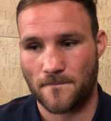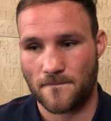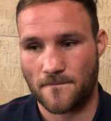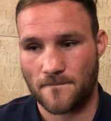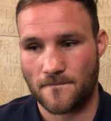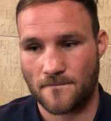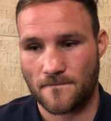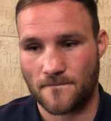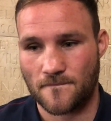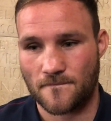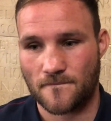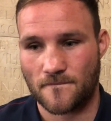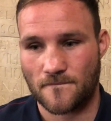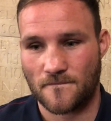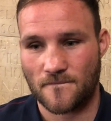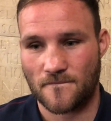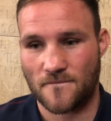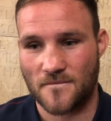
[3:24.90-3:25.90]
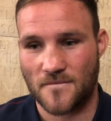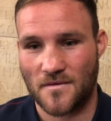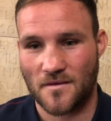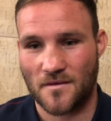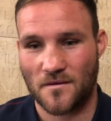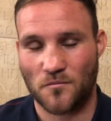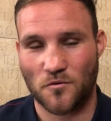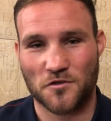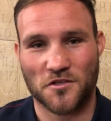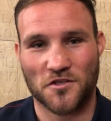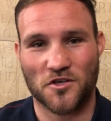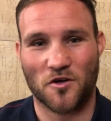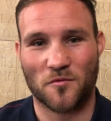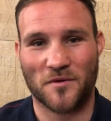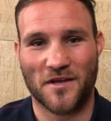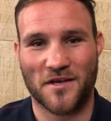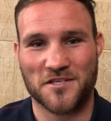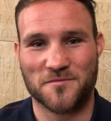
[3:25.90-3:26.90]
from you on October 13th? What do they
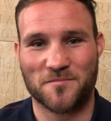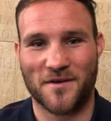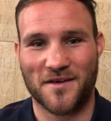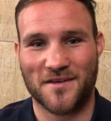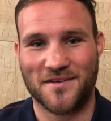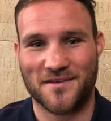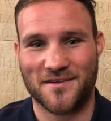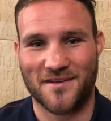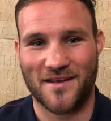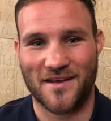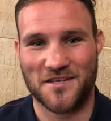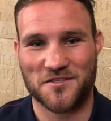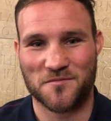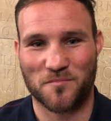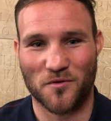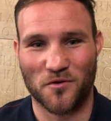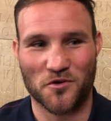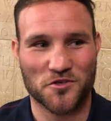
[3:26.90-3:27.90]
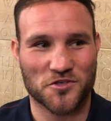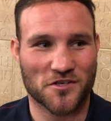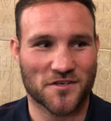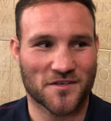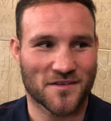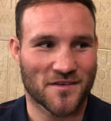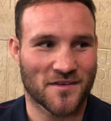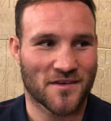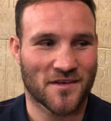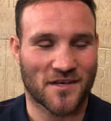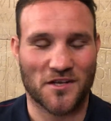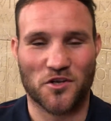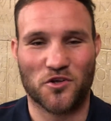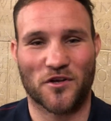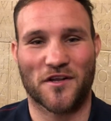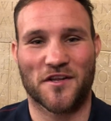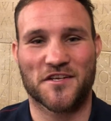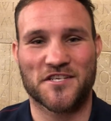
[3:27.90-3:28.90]
normally expect? Explosion and
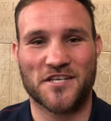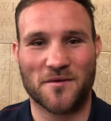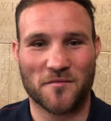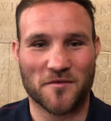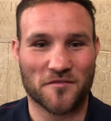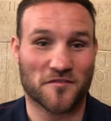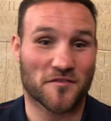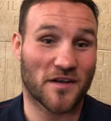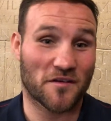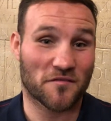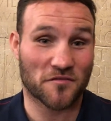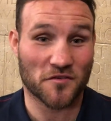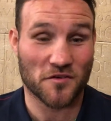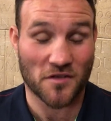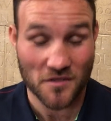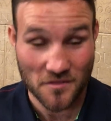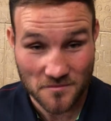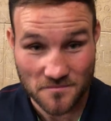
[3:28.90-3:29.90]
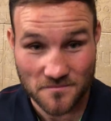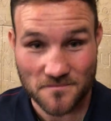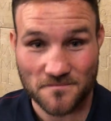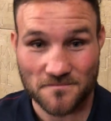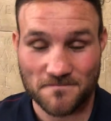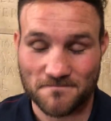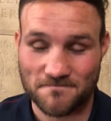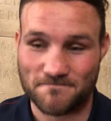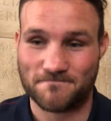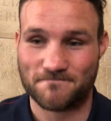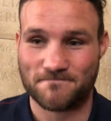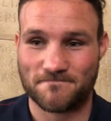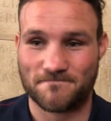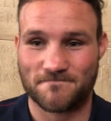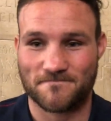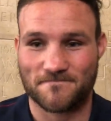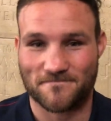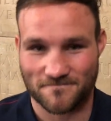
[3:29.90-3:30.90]
good entertainment for Glenn Foot. Thank you very
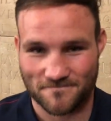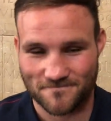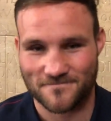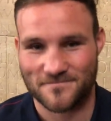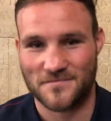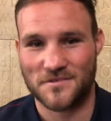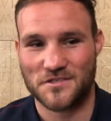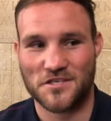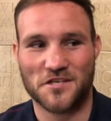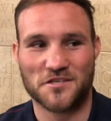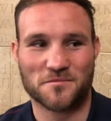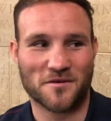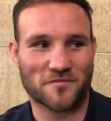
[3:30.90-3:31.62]
much. Cheers, Glenn. Thank Cheers,